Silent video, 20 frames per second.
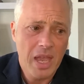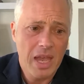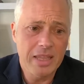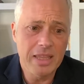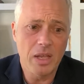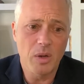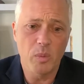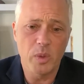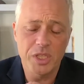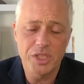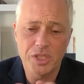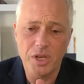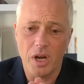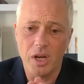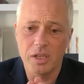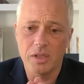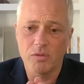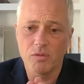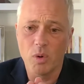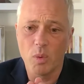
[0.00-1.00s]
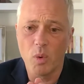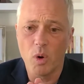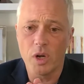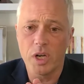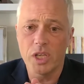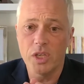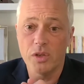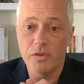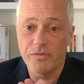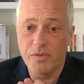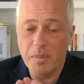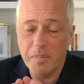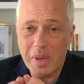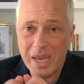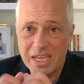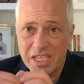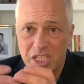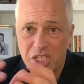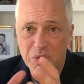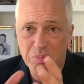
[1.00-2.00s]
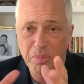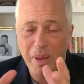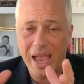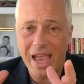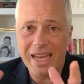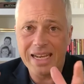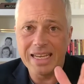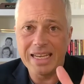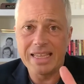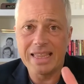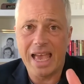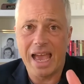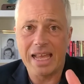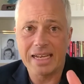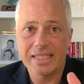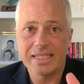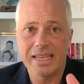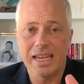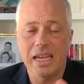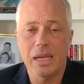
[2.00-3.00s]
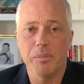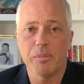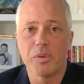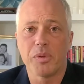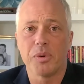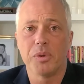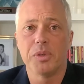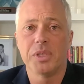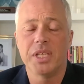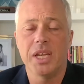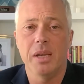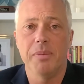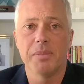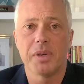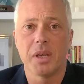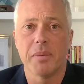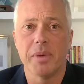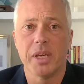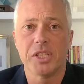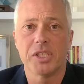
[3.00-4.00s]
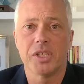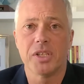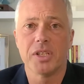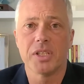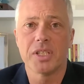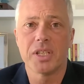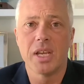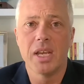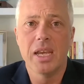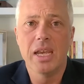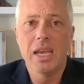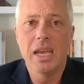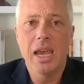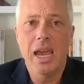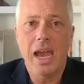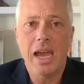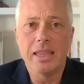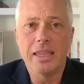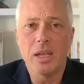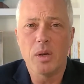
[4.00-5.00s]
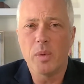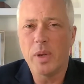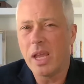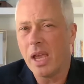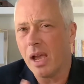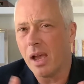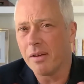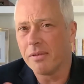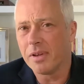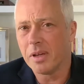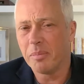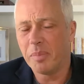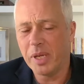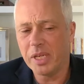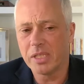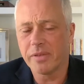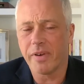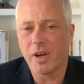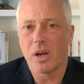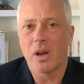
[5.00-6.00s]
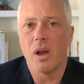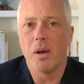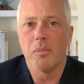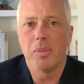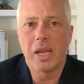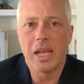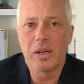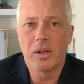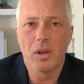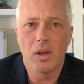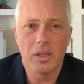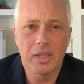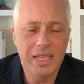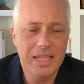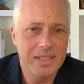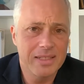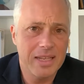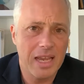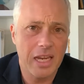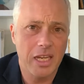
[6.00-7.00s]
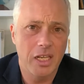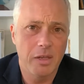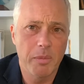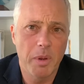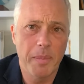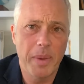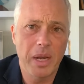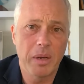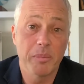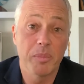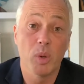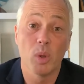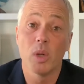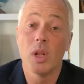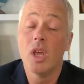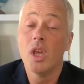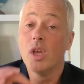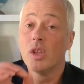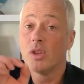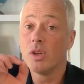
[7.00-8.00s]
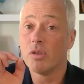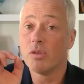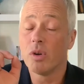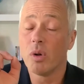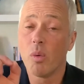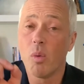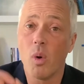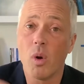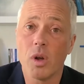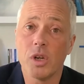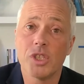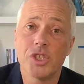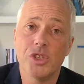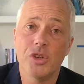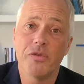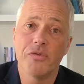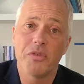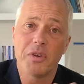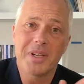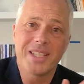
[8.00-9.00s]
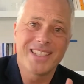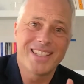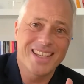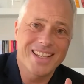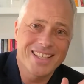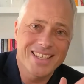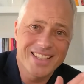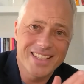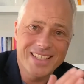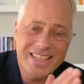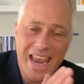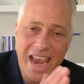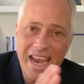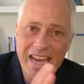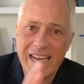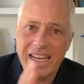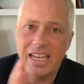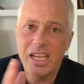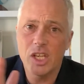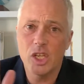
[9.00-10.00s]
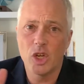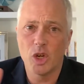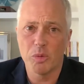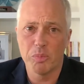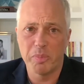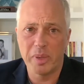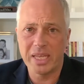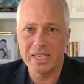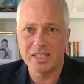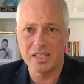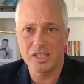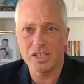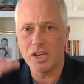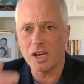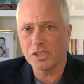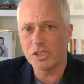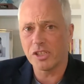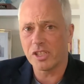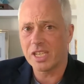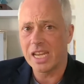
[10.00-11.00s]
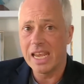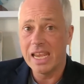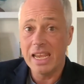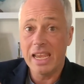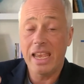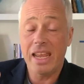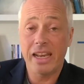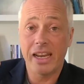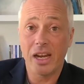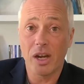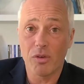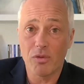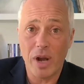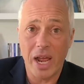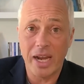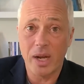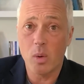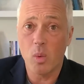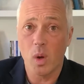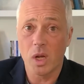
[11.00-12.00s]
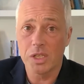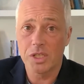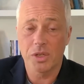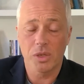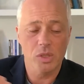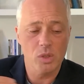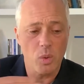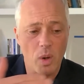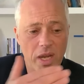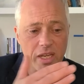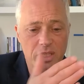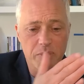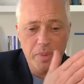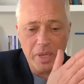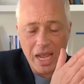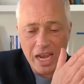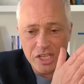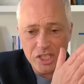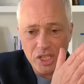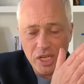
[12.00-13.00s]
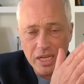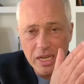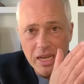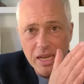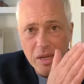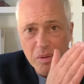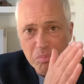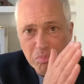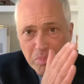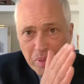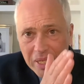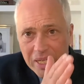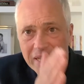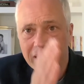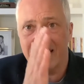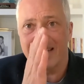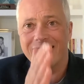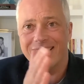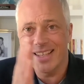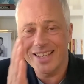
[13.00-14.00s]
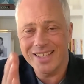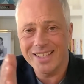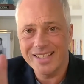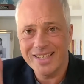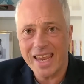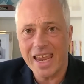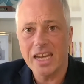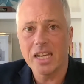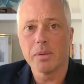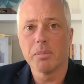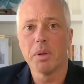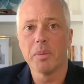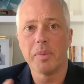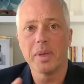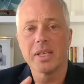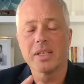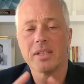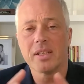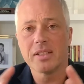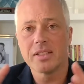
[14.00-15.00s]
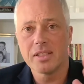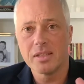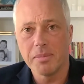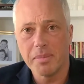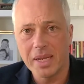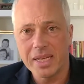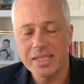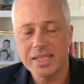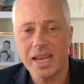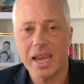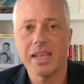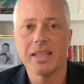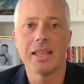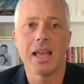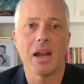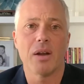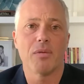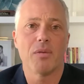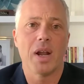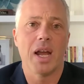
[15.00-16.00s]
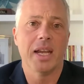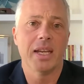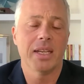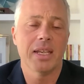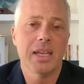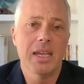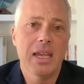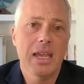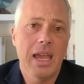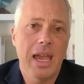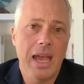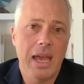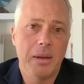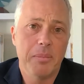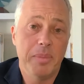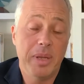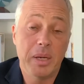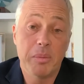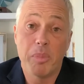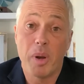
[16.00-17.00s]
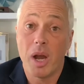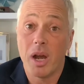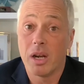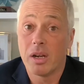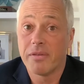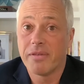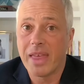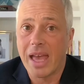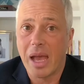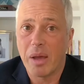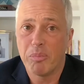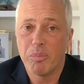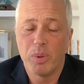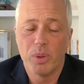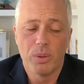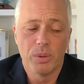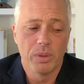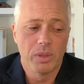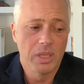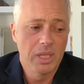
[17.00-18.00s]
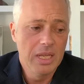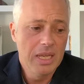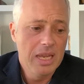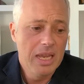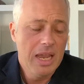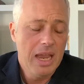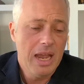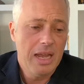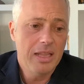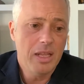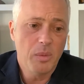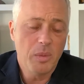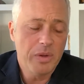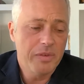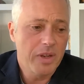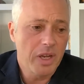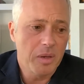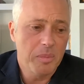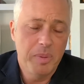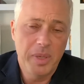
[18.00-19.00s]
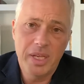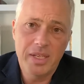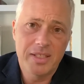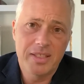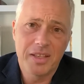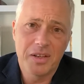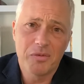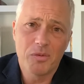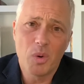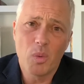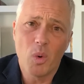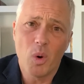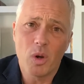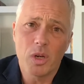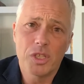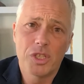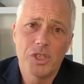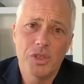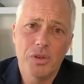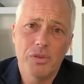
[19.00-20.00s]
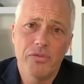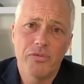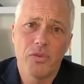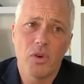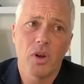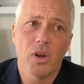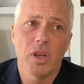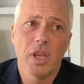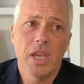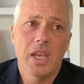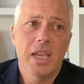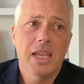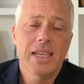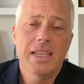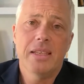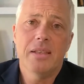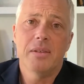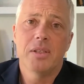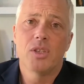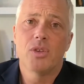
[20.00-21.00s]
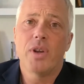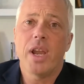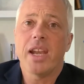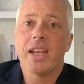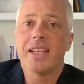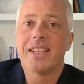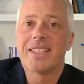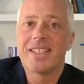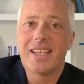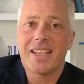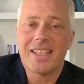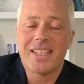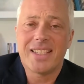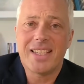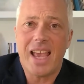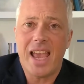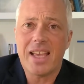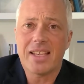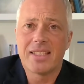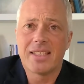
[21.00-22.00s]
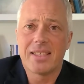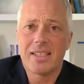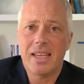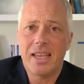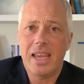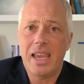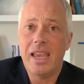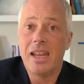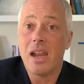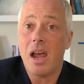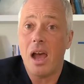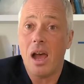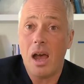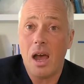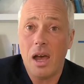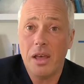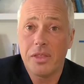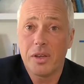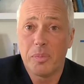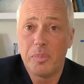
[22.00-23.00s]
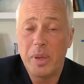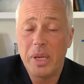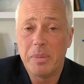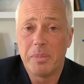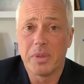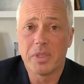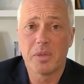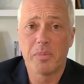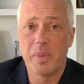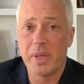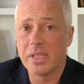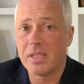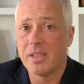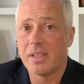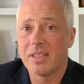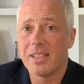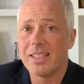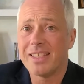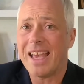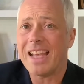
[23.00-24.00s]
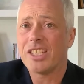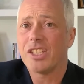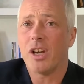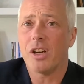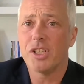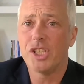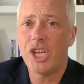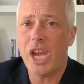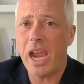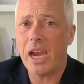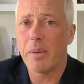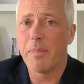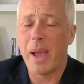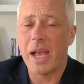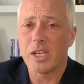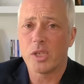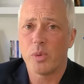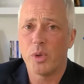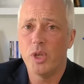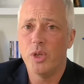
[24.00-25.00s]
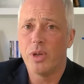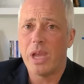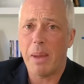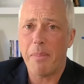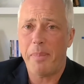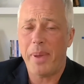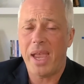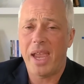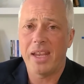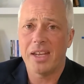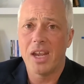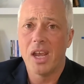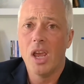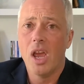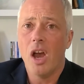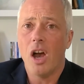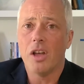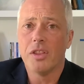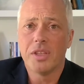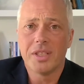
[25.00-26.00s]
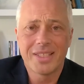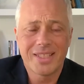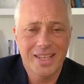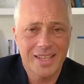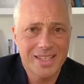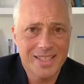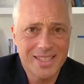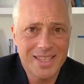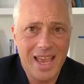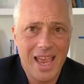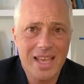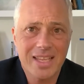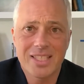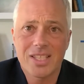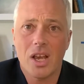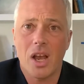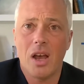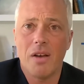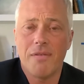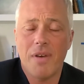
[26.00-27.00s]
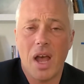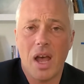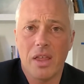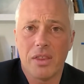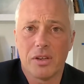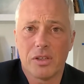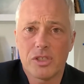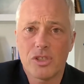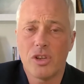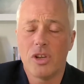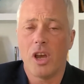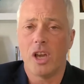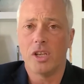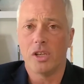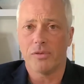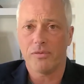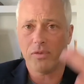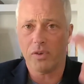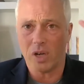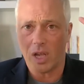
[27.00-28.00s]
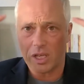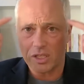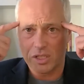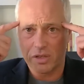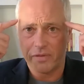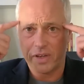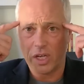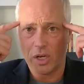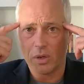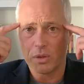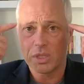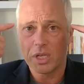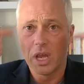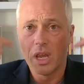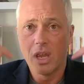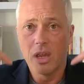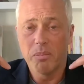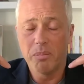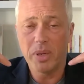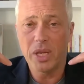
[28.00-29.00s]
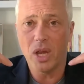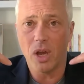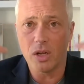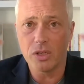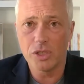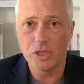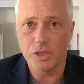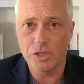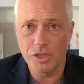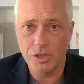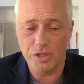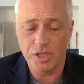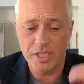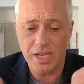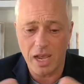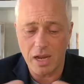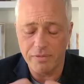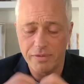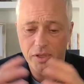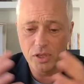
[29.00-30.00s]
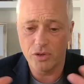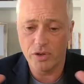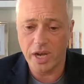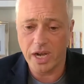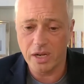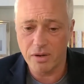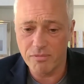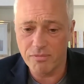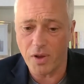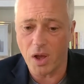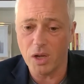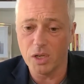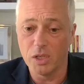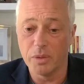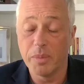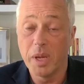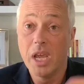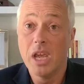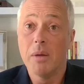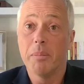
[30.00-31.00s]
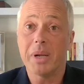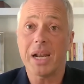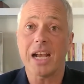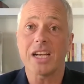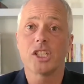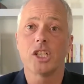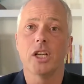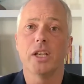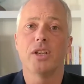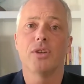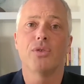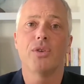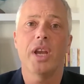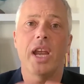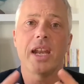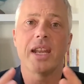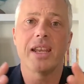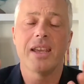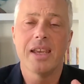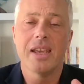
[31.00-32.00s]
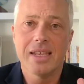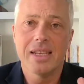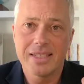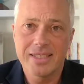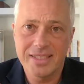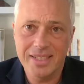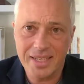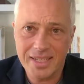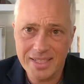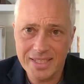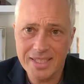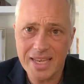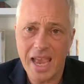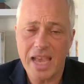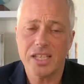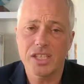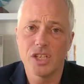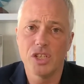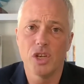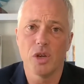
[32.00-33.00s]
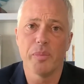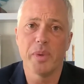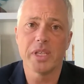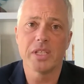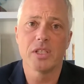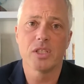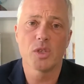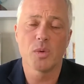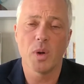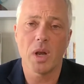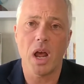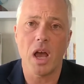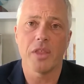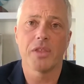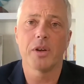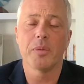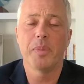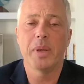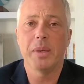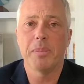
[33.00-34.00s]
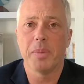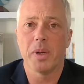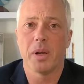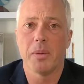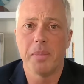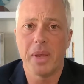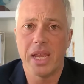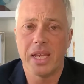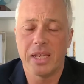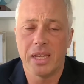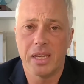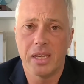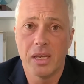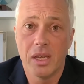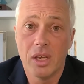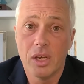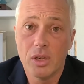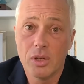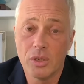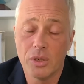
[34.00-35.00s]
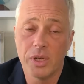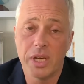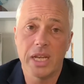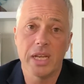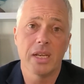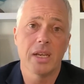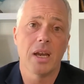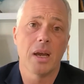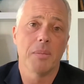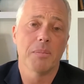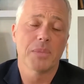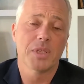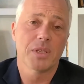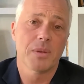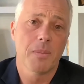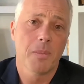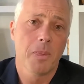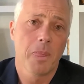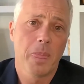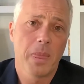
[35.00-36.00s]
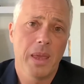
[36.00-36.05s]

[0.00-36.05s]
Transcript: And then we start rewarding you for expanding that team through team commissions. And then we have a piece of our comp plan called the Executive Momentum Pool that rewards you for sustaining your business, not just hitting a rank once or twice, but actually building a sustainable business to maintain that rank and being part of that pool. And then we've got a piece that rewards you for creating success in other people's businesses. That's our check match where you get paid on the success of others. So now your philosophy goes beyond just yourself and creating volume, but actually creating success in your business where other people are making good incomes.